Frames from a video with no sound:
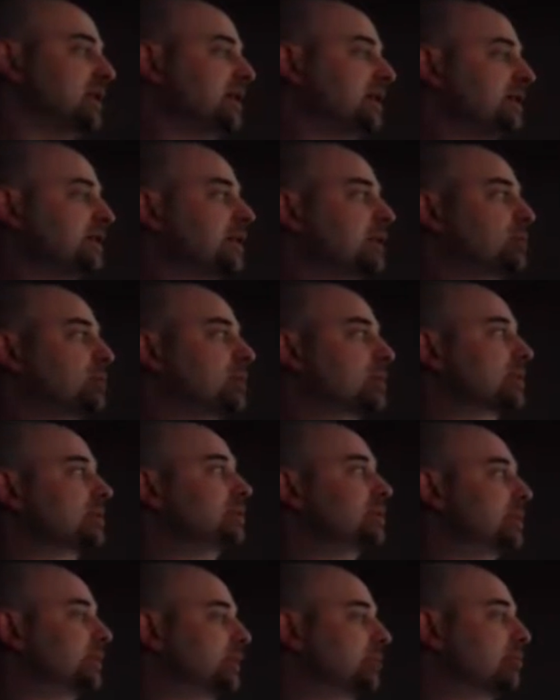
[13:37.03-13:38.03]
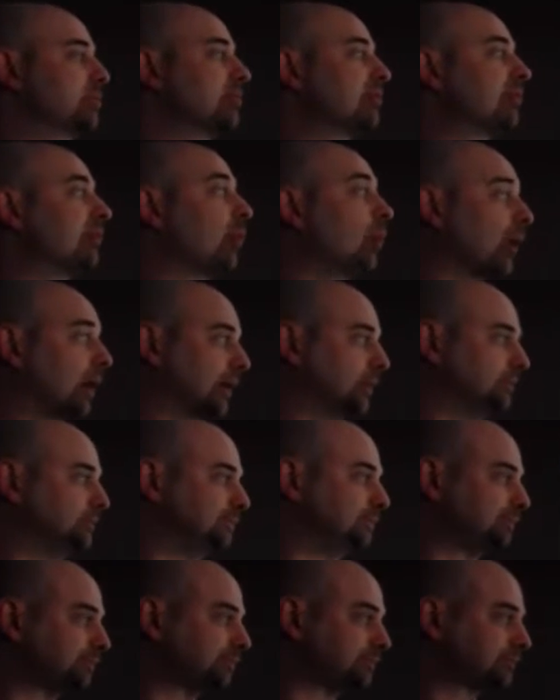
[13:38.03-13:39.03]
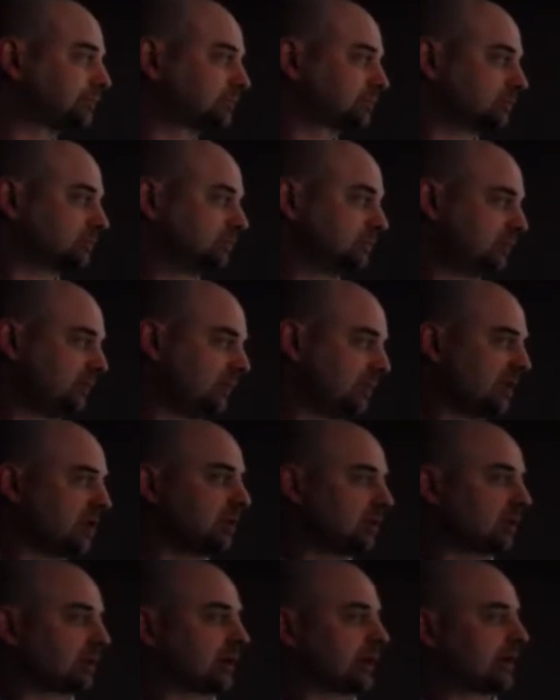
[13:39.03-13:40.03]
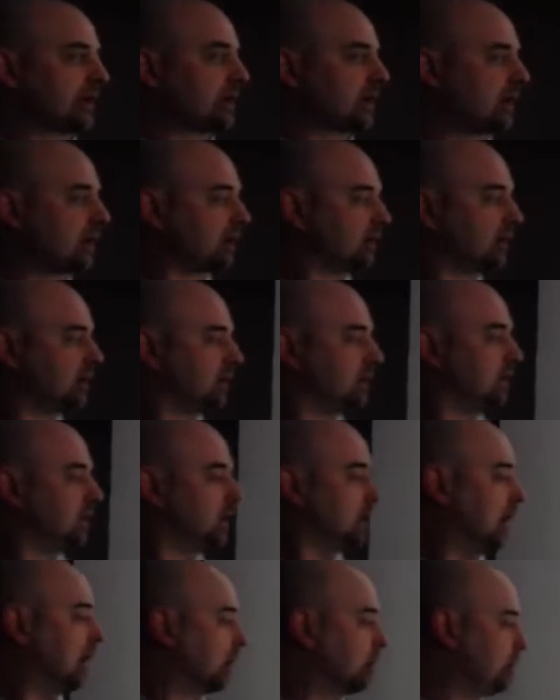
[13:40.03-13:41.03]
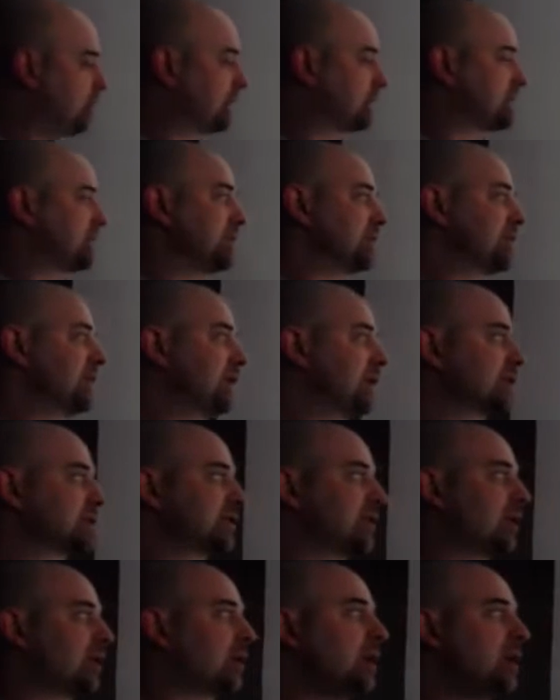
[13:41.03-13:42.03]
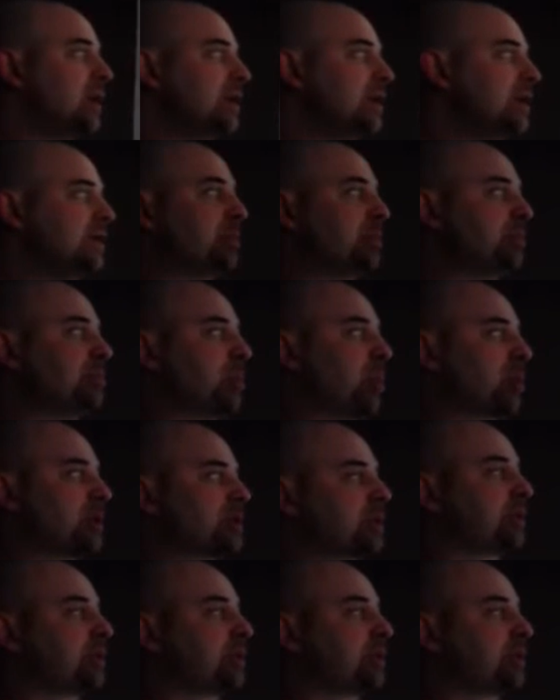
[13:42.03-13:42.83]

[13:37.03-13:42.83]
than we were doing before, looking at our pixels here. So the important thing to